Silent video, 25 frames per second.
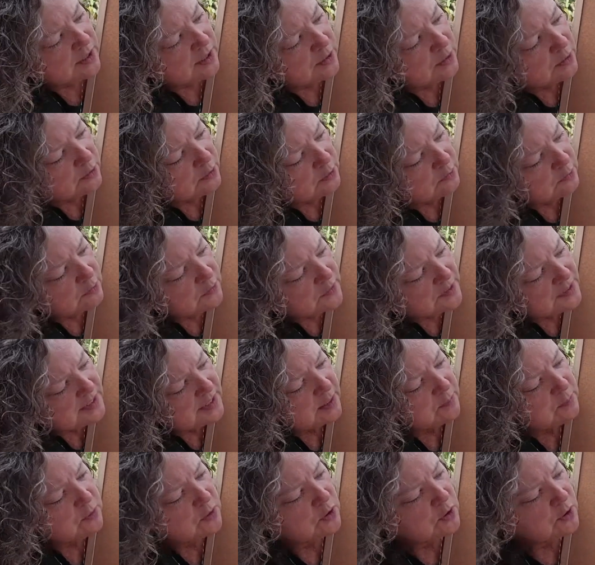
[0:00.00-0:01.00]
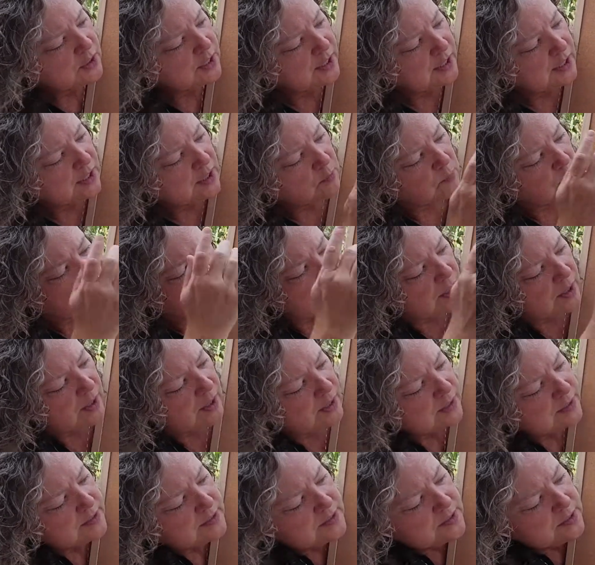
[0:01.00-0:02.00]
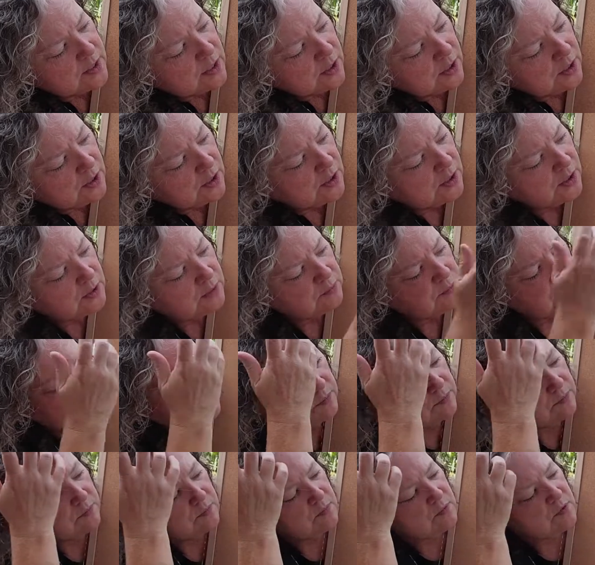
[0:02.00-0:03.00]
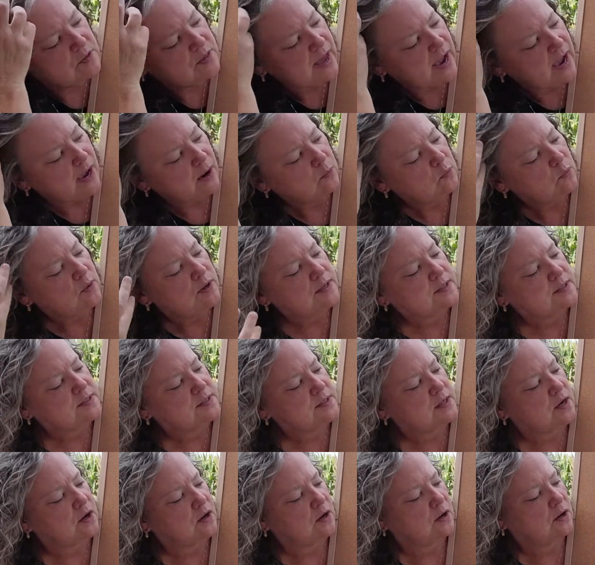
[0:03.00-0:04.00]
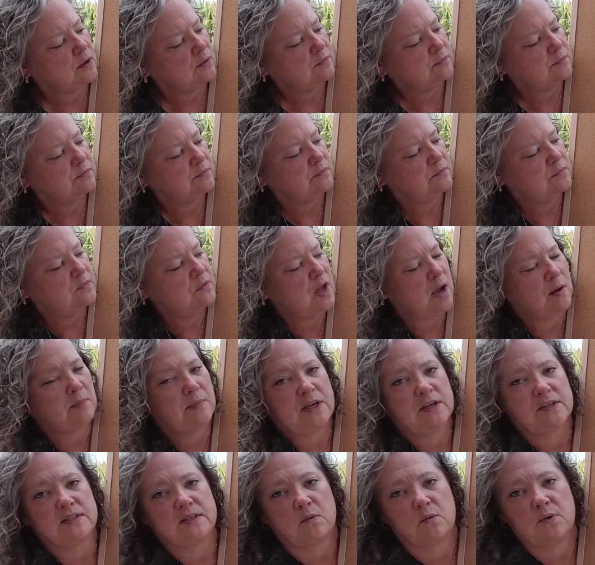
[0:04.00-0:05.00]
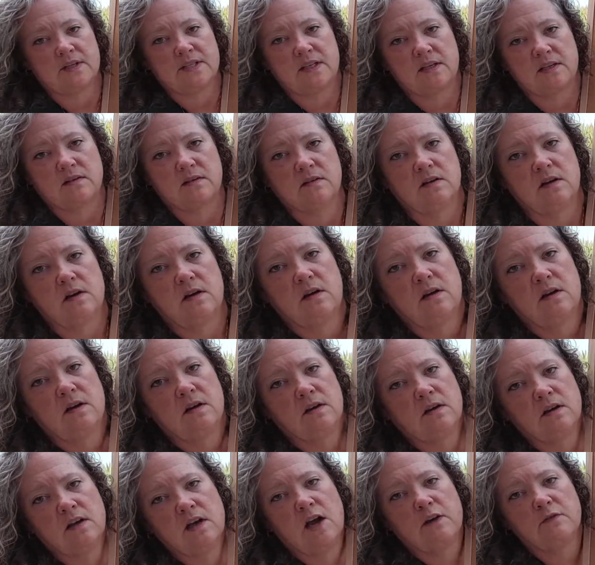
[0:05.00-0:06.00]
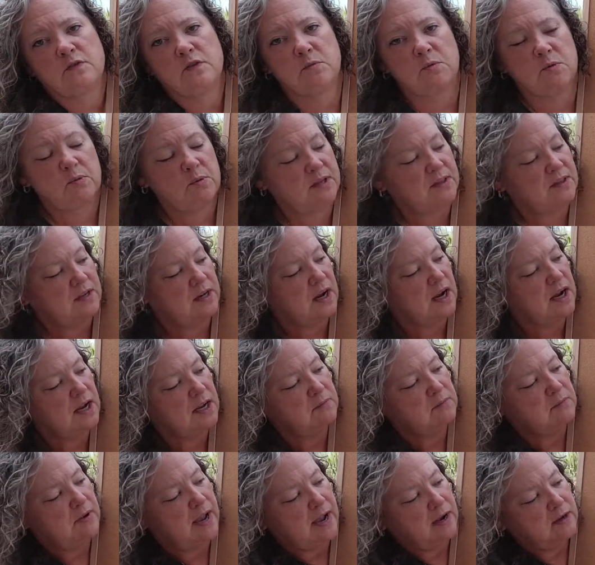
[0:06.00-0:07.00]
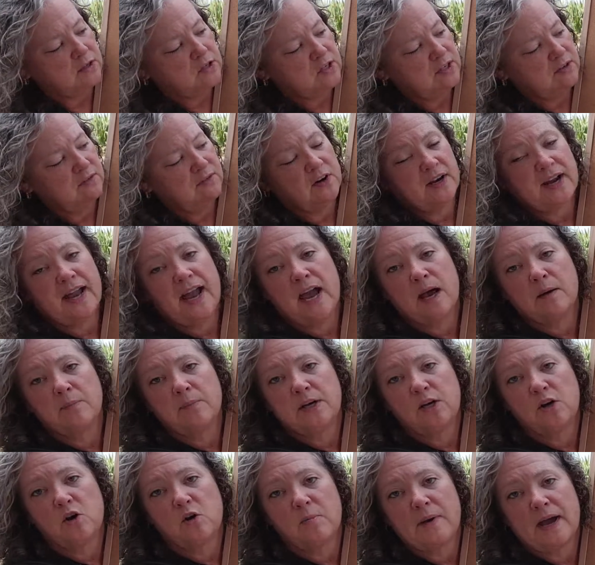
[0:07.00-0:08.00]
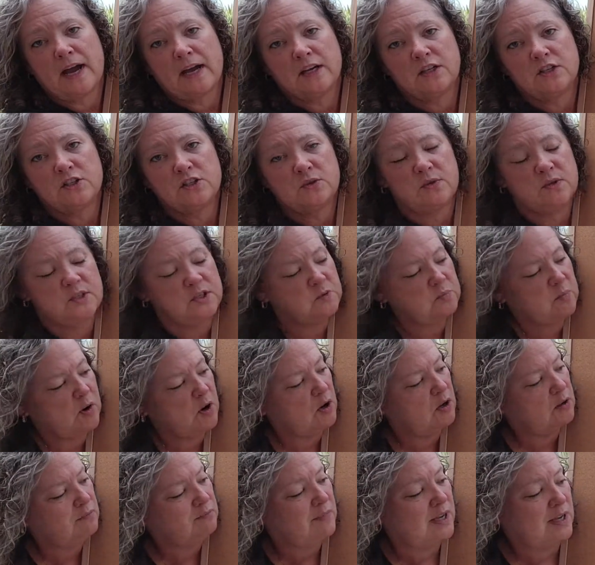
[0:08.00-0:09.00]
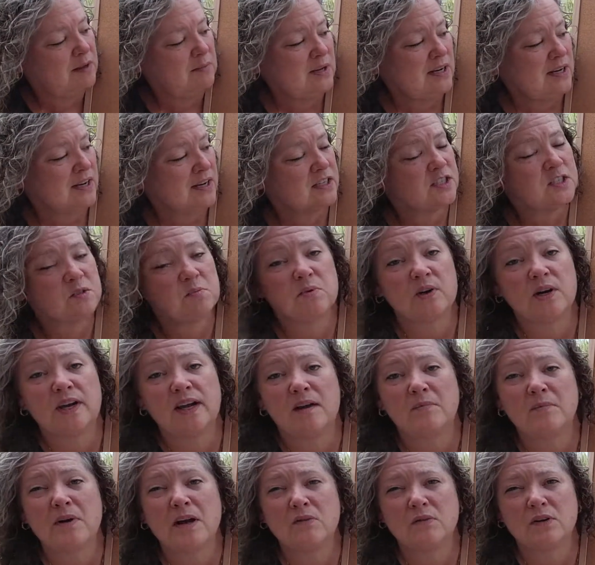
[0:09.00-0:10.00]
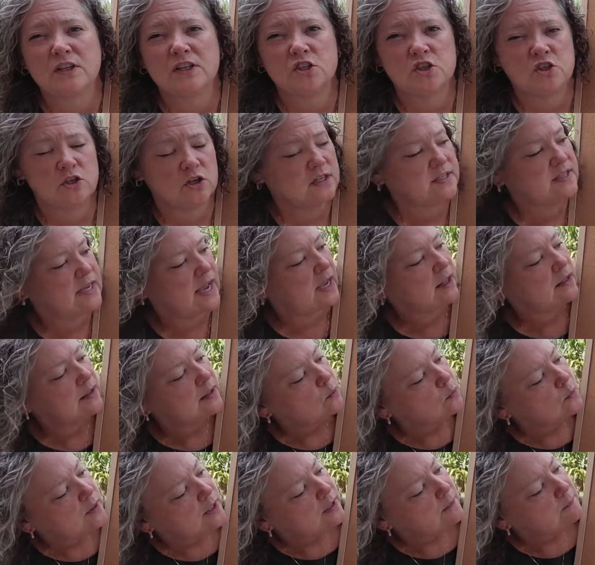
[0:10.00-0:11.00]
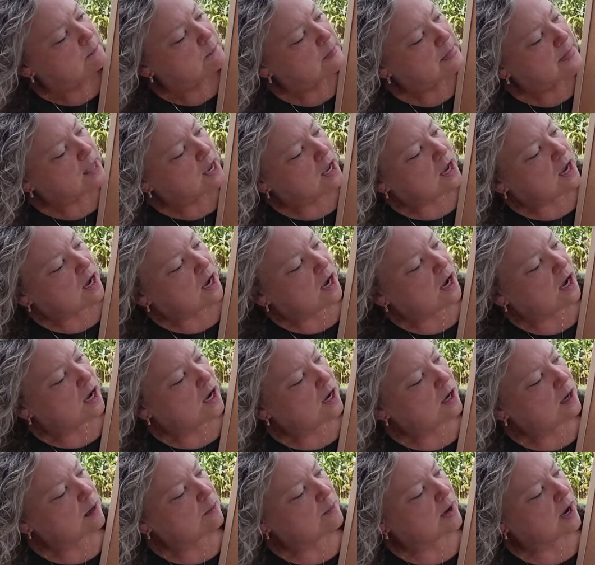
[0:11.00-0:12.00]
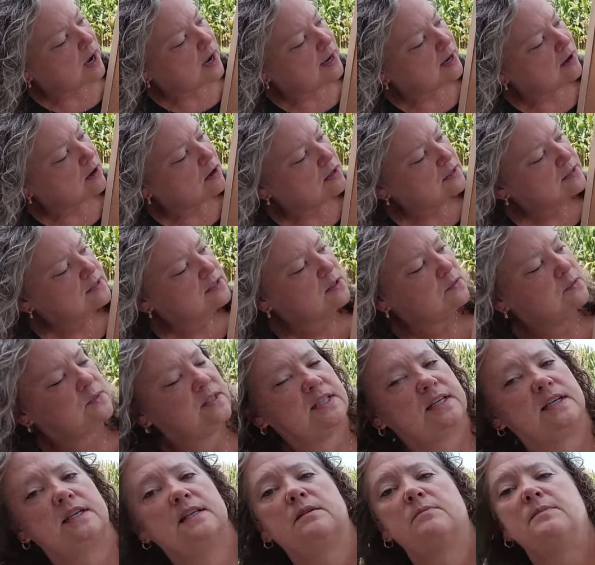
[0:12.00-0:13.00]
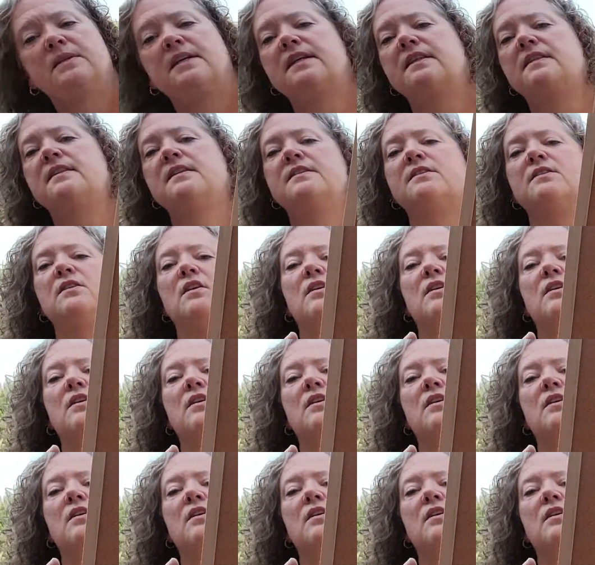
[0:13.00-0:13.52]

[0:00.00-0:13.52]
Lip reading: of the Deep Creek, but that was not because I wasn't comfortable with it. I'm actually very happy to go back and do this part, maybe next spring. I'm not really sure exactly when. I also did, let me get this